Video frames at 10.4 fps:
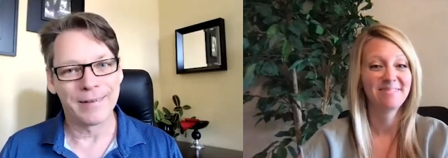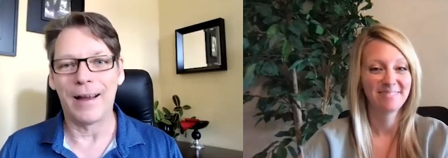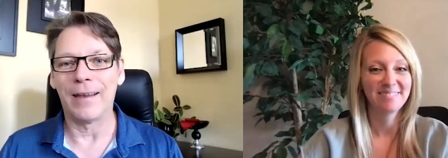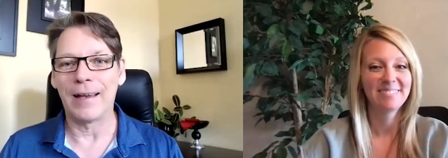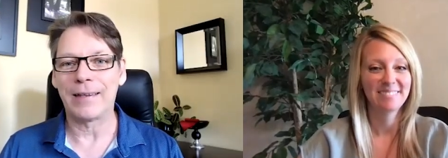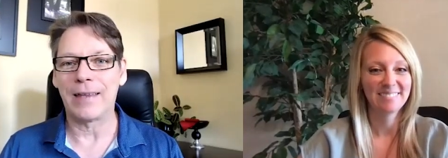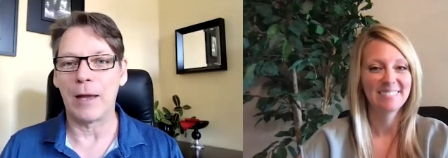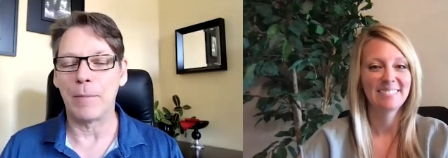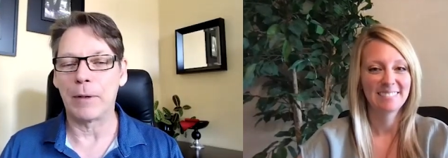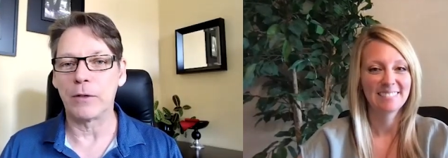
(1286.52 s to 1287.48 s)
Speaker 1: I like
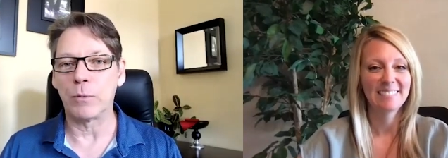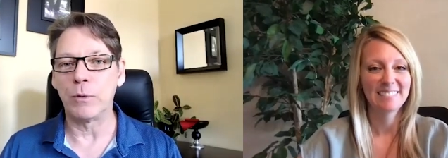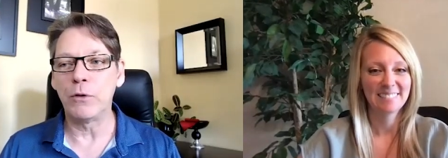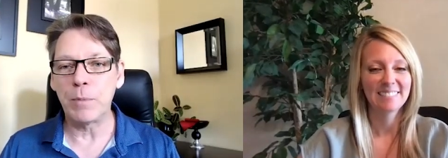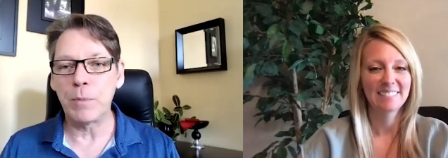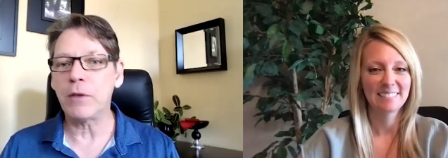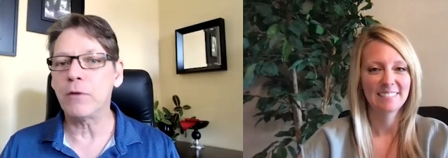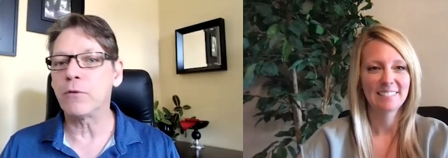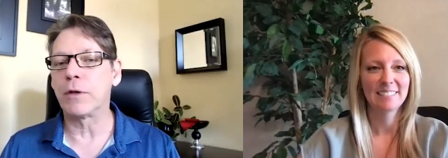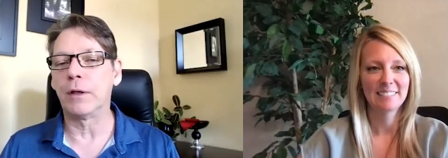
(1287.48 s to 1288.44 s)
that because when you speak the
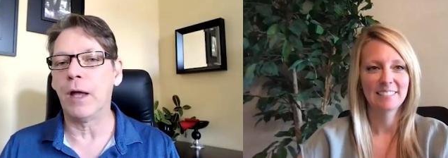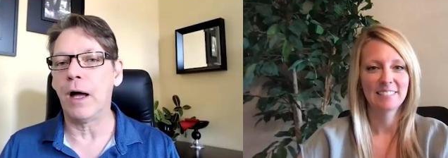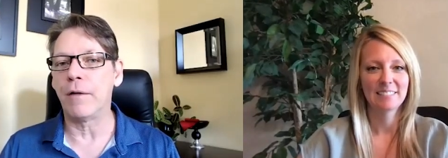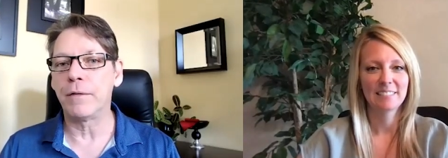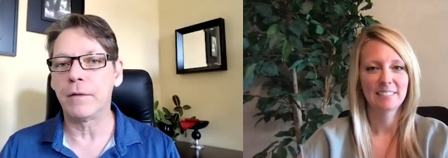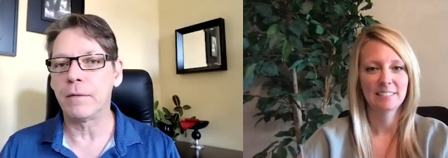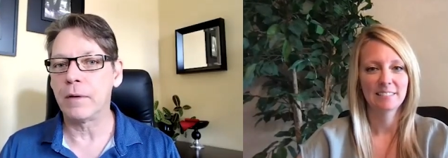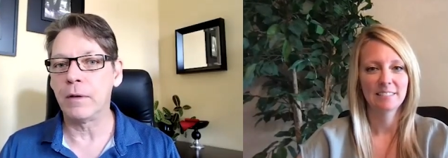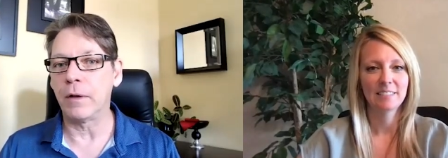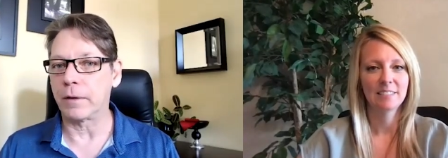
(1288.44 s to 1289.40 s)
truth in love,
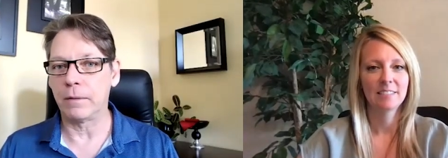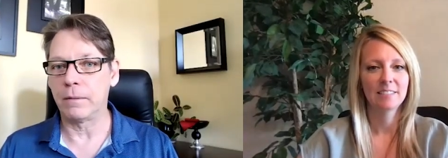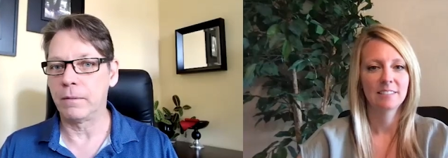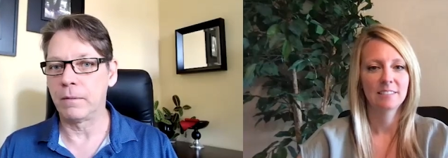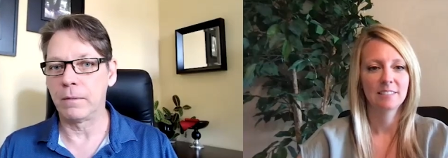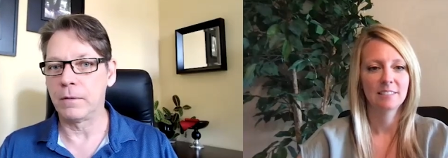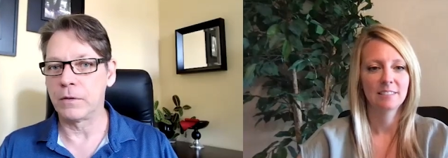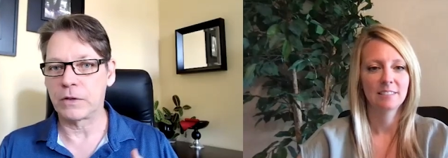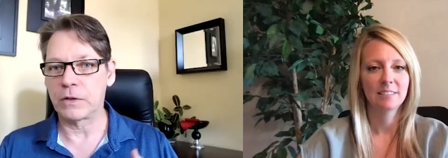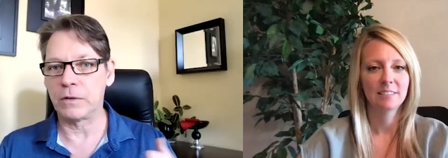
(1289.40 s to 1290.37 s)
look,
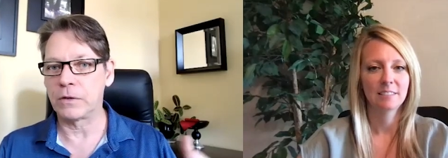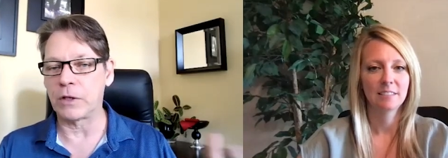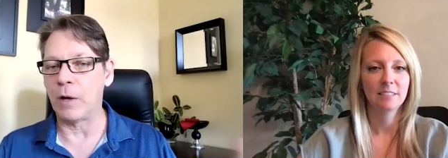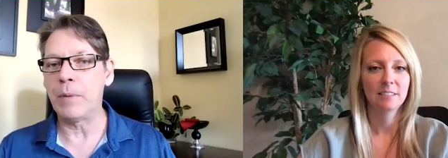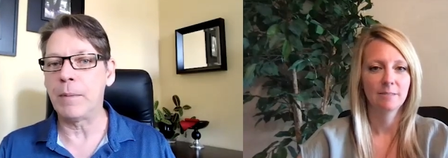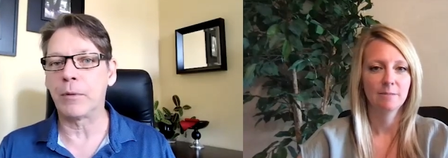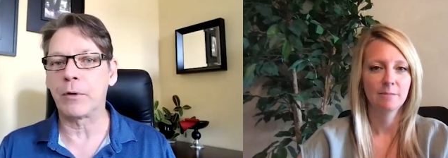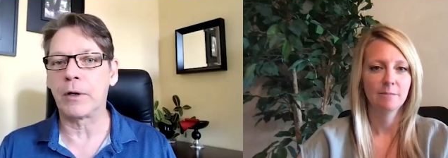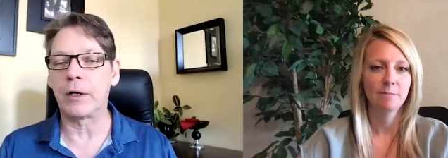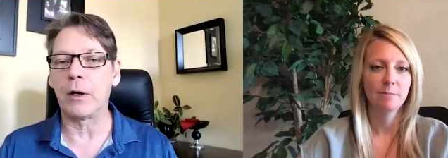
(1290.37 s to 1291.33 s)
s- some people are
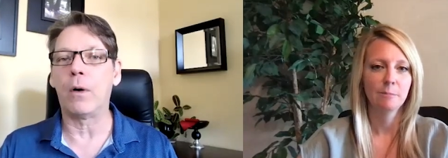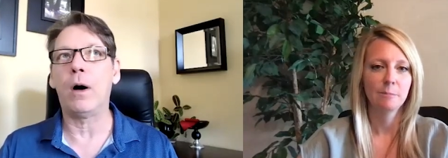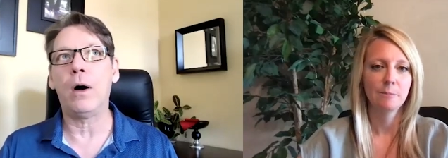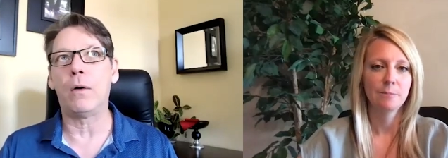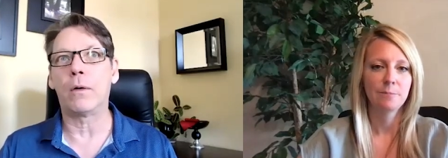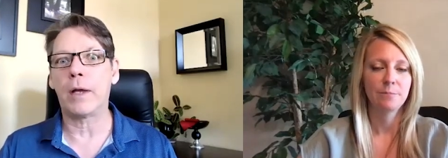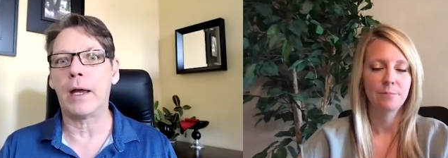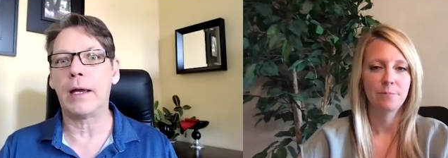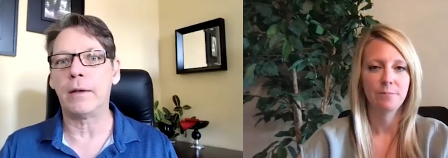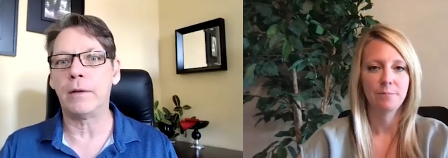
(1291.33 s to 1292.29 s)
going to go, oh,
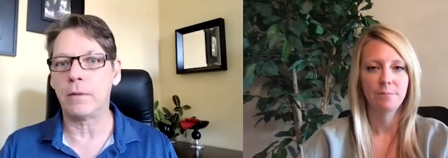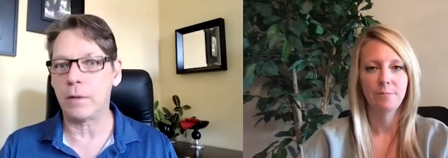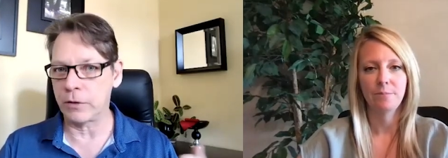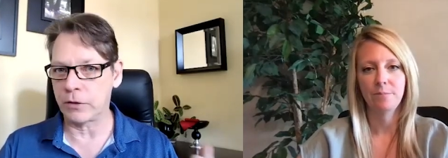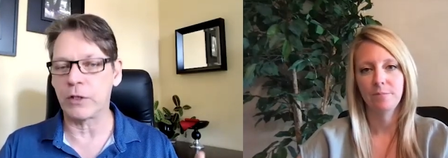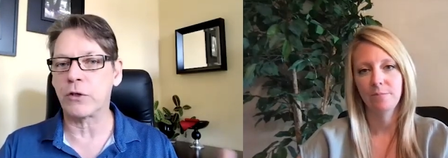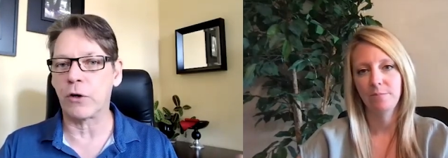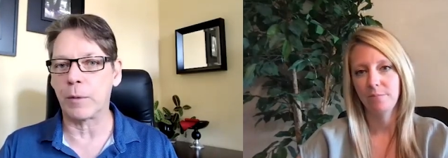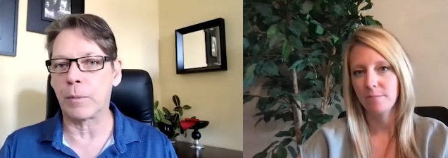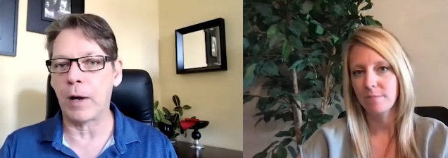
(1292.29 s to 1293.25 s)
okay. And it's going to
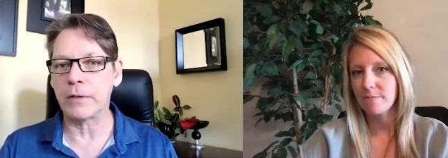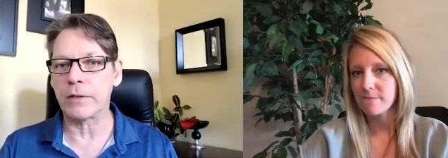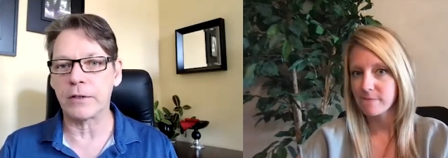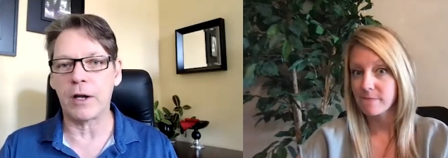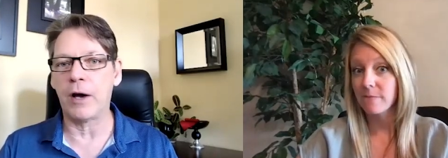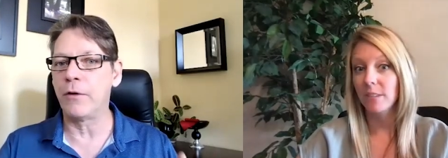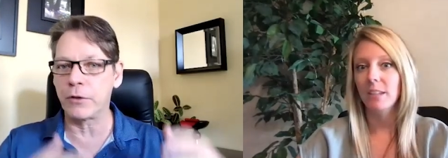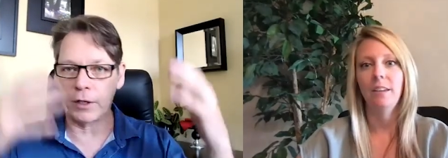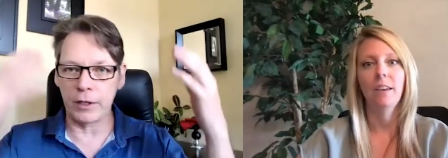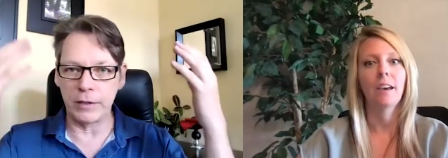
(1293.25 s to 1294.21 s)
start a process. Others
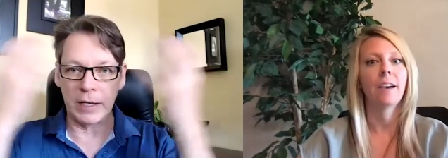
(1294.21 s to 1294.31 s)
are going to yeah.